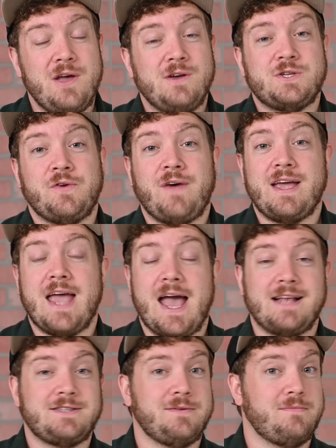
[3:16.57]
So if I
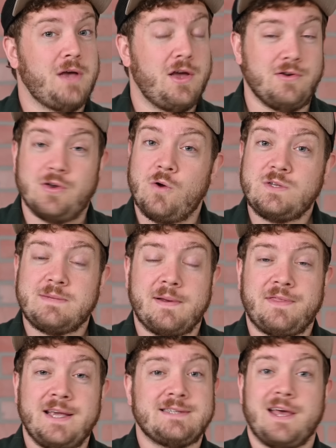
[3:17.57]
had some notes
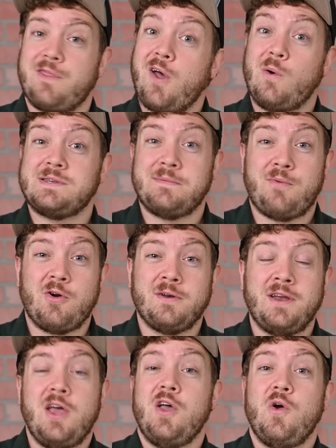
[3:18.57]
about things I thought was
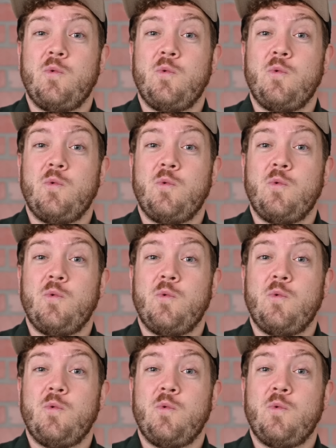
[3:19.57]
important,